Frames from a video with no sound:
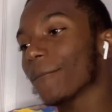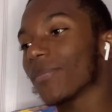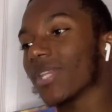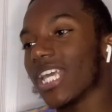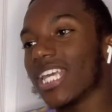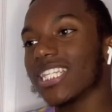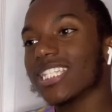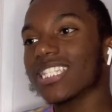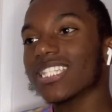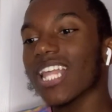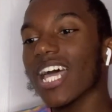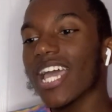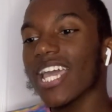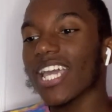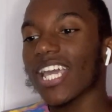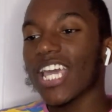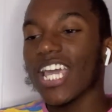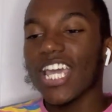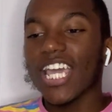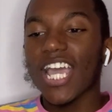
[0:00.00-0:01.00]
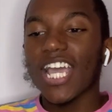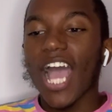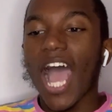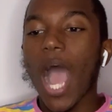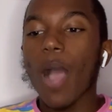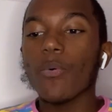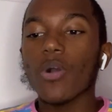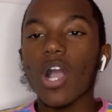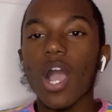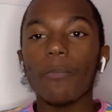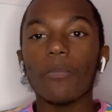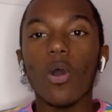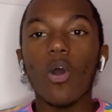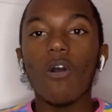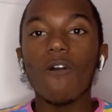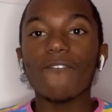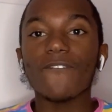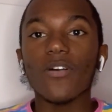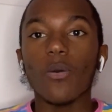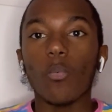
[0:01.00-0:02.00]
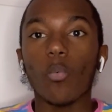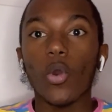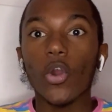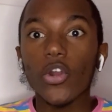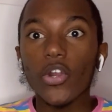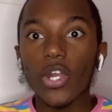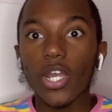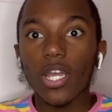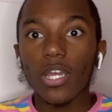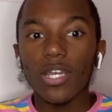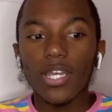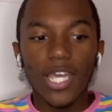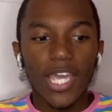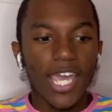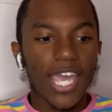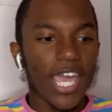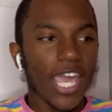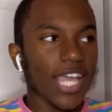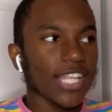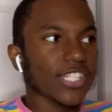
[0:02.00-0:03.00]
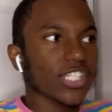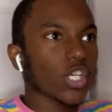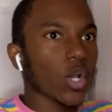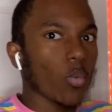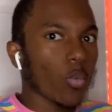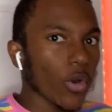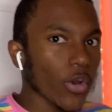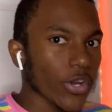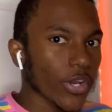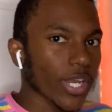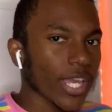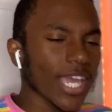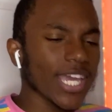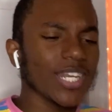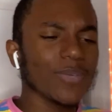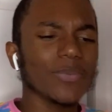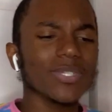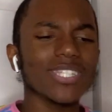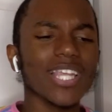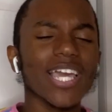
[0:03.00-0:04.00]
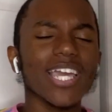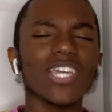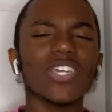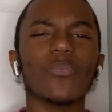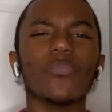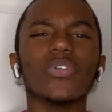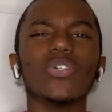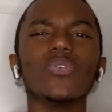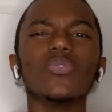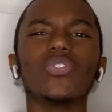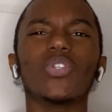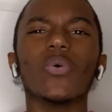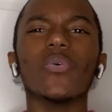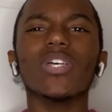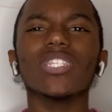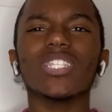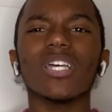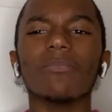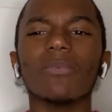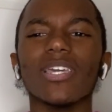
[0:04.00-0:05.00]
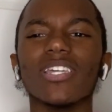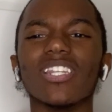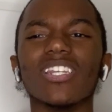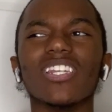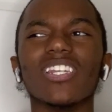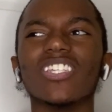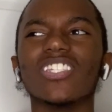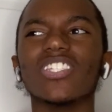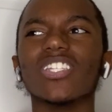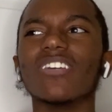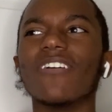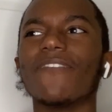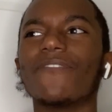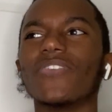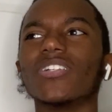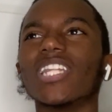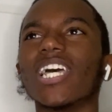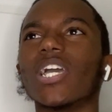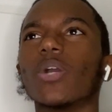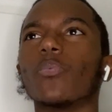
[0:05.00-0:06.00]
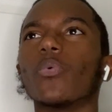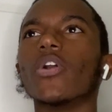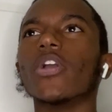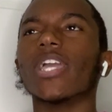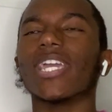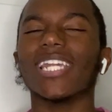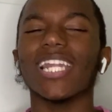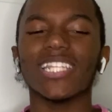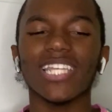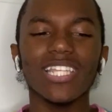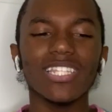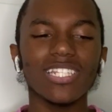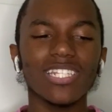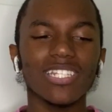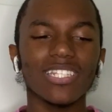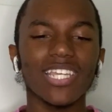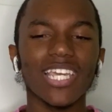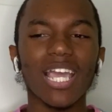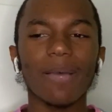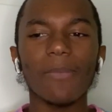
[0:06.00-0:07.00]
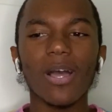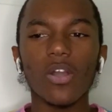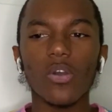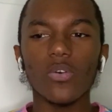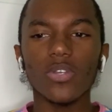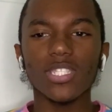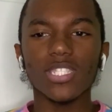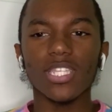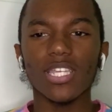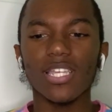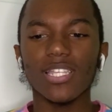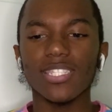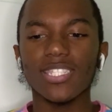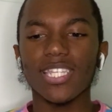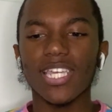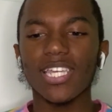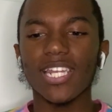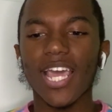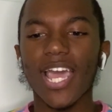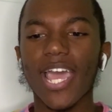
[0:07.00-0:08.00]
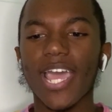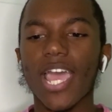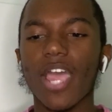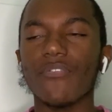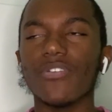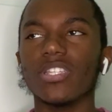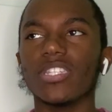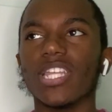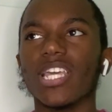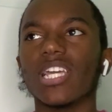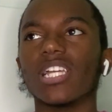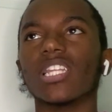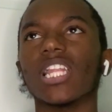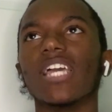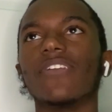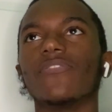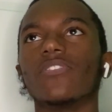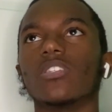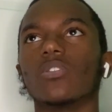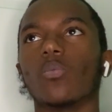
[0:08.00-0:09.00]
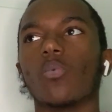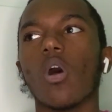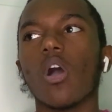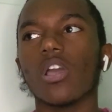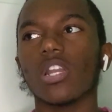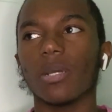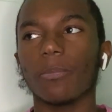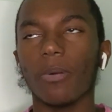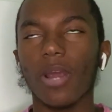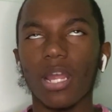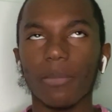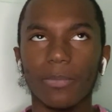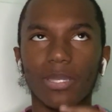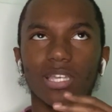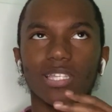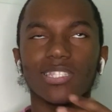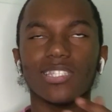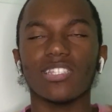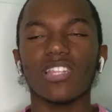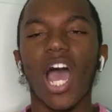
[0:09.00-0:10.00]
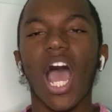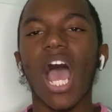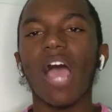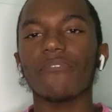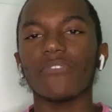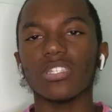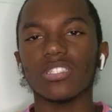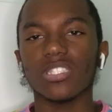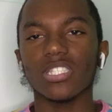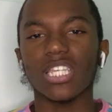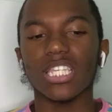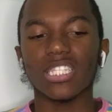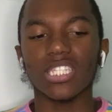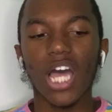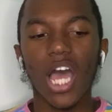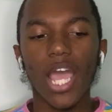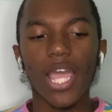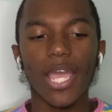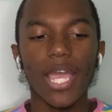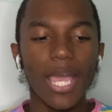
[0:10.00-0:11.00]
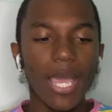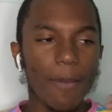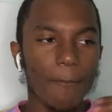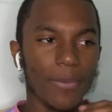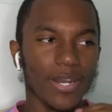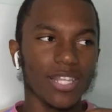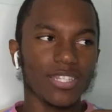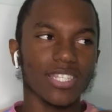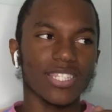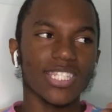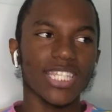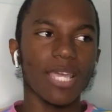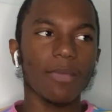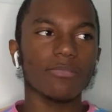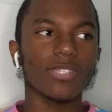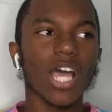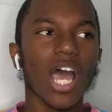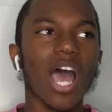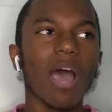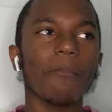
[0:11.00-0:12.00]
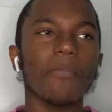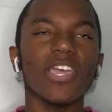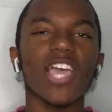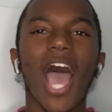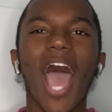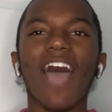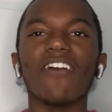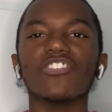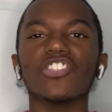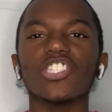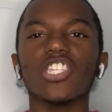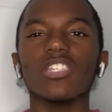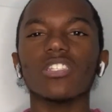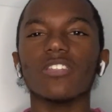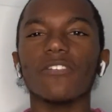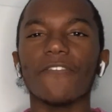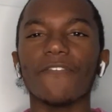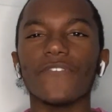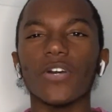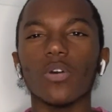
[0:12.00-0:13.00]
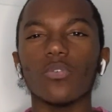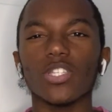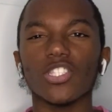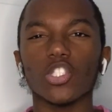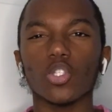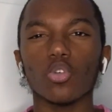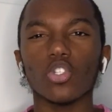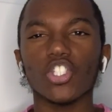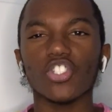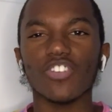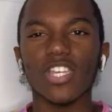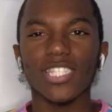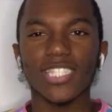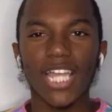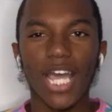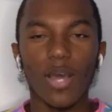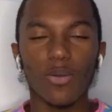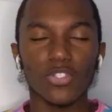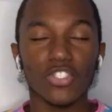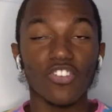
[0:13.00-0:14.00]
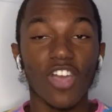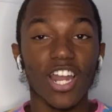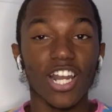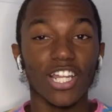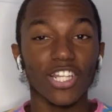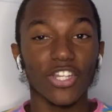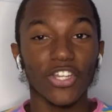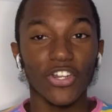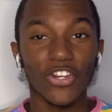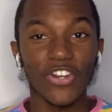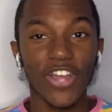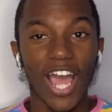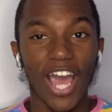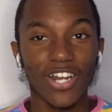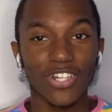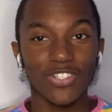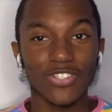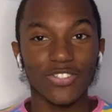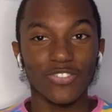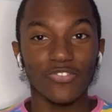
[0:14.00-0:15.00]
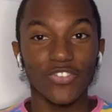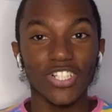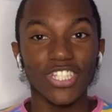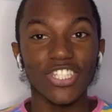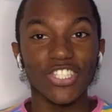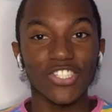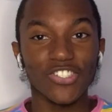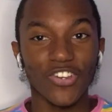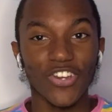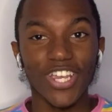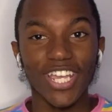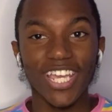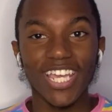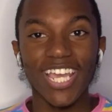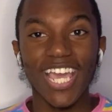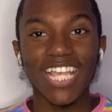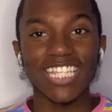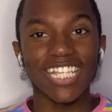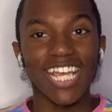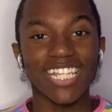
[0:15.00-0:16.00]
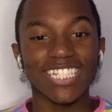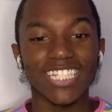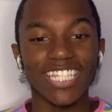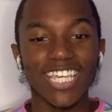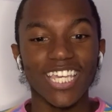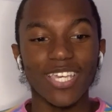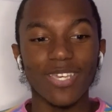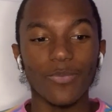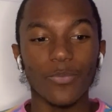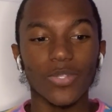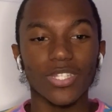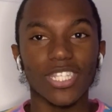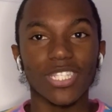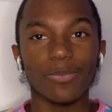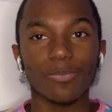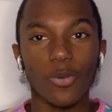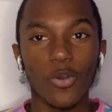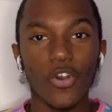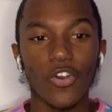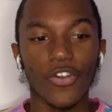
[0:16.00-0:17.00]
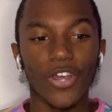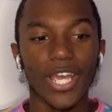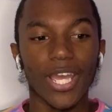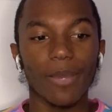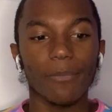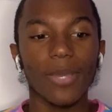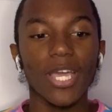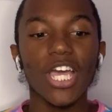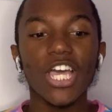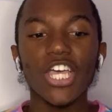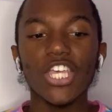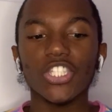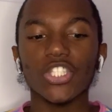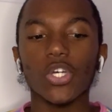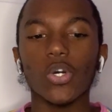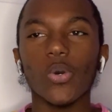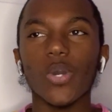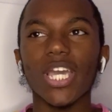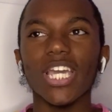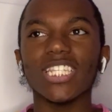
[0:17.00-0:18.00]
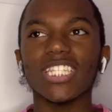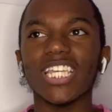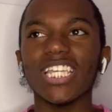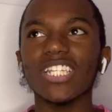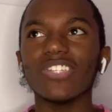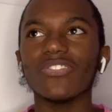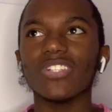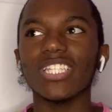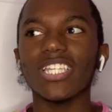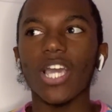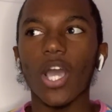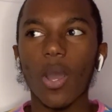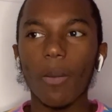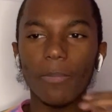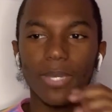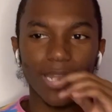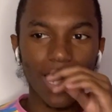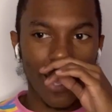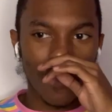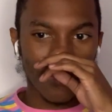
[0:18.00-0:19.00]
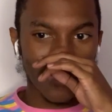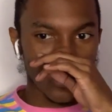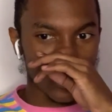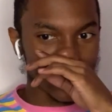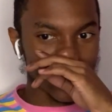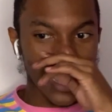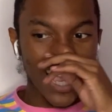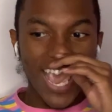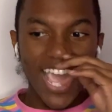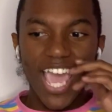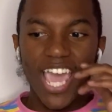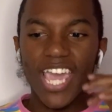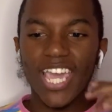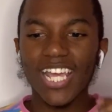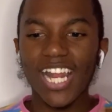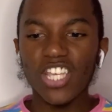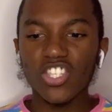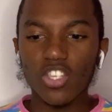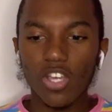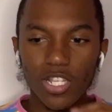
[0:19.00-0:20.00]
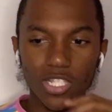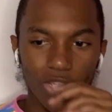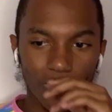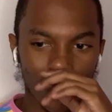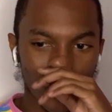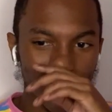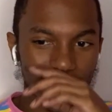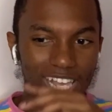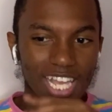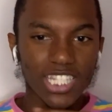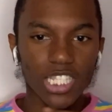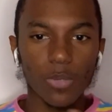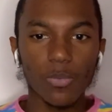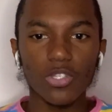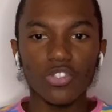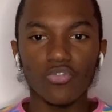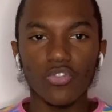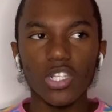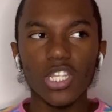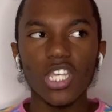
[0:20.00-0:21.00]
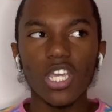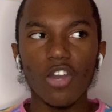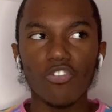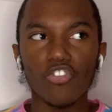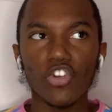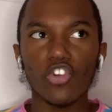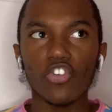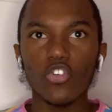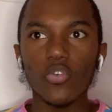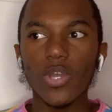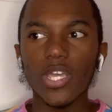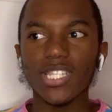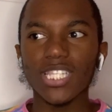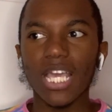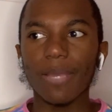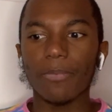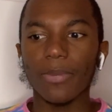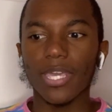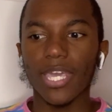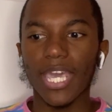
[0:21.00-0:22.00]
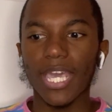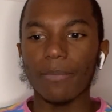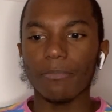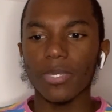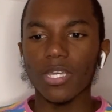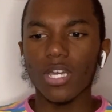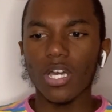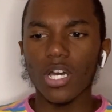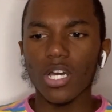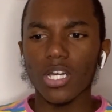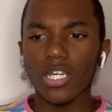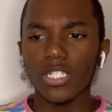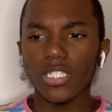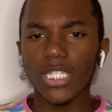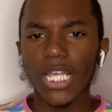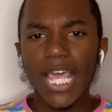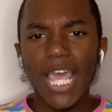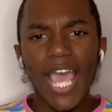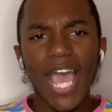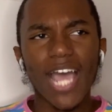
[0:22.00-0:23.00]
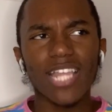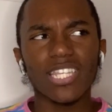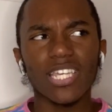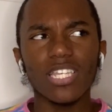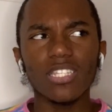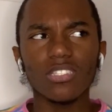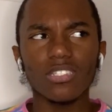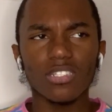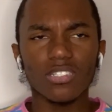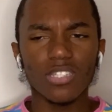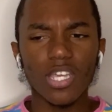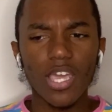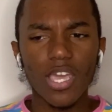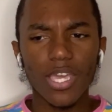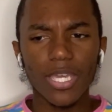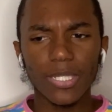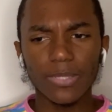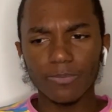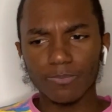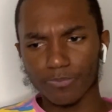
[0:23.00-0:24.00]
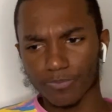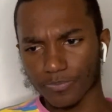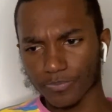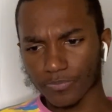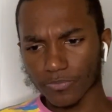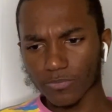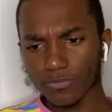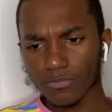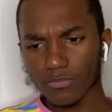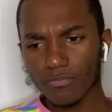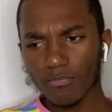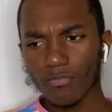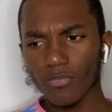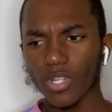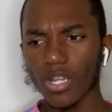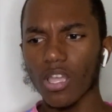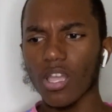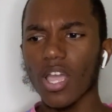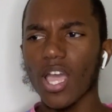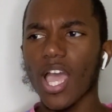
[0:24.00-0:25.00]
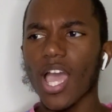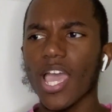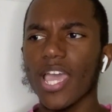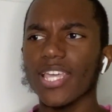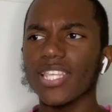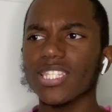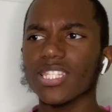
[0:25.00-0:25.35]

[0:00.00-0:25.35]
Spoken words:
it's like I would come home from work to work, and it was like, when you're doing something and it shouldn't feel like work. And at the end of the day, I'm not going to sit and say that everything in life is a walk in the park, because obviously it's not. But at the same time, I shouldn't have felt so stressed out trying to learn how to really trade as I did with this program. So it didn't really help me that much. And I started to realize it was really a recruiting type of game, because at the end of the day, it's